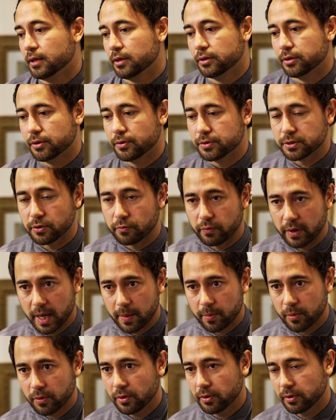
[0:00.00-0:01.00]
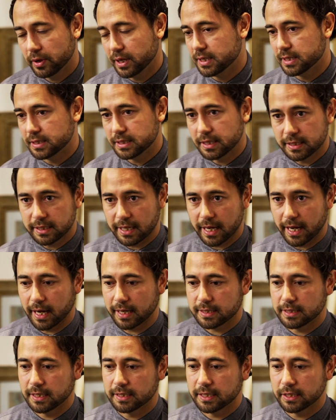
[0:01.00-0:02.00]
There's grammar and
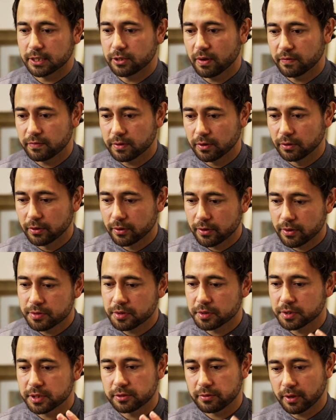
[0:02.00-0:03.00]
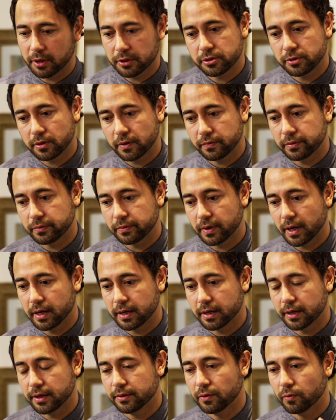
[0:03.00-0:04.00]
syntax, and it's like you have to learn the structure of the
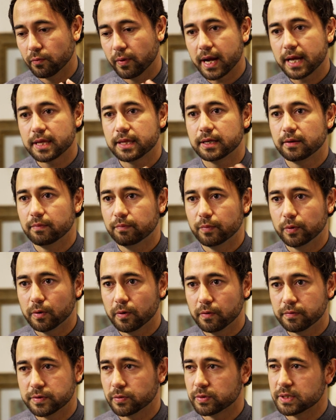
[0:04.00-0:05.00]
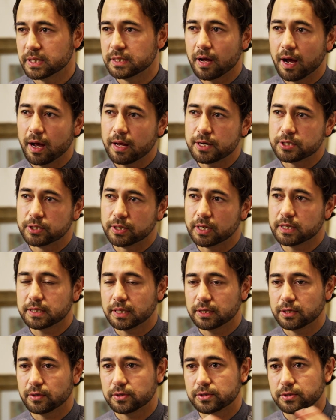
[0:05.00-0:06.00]
raga, the way that it moves. So it's not just
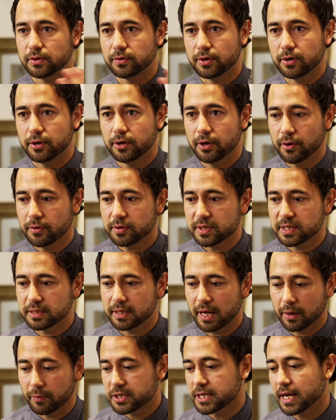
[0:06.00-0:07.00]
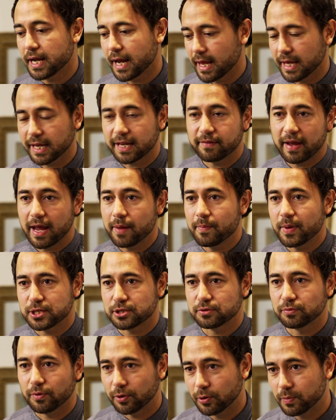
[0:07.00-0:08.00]
that there's certain notes. I wish if I had my
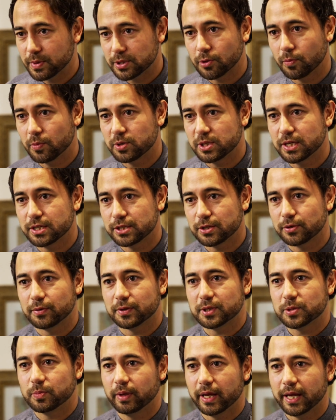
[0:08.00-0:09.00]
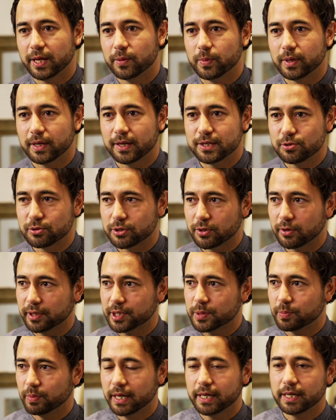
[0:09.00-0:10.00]
Sarod, it'd be so much easier to explain because you start
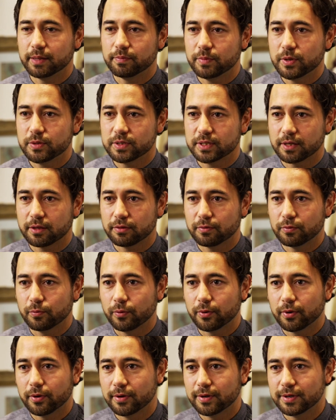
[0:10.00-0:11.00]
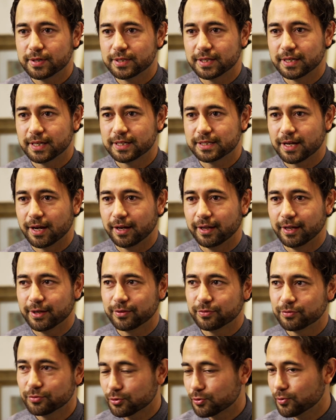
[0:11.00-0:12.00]
explaining music through words, and it's kind of
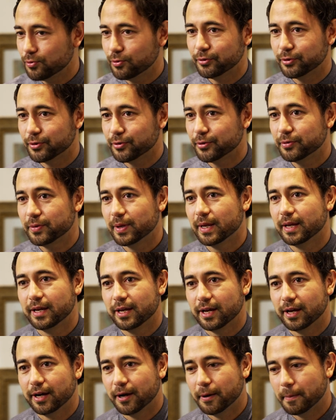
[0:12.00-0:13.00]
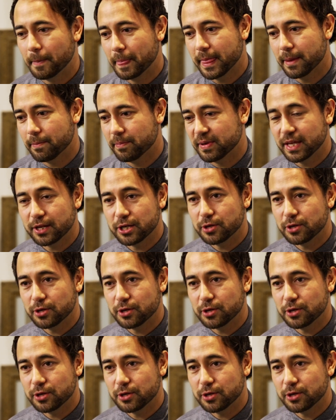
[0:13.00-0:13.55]
like, cool, dude. But then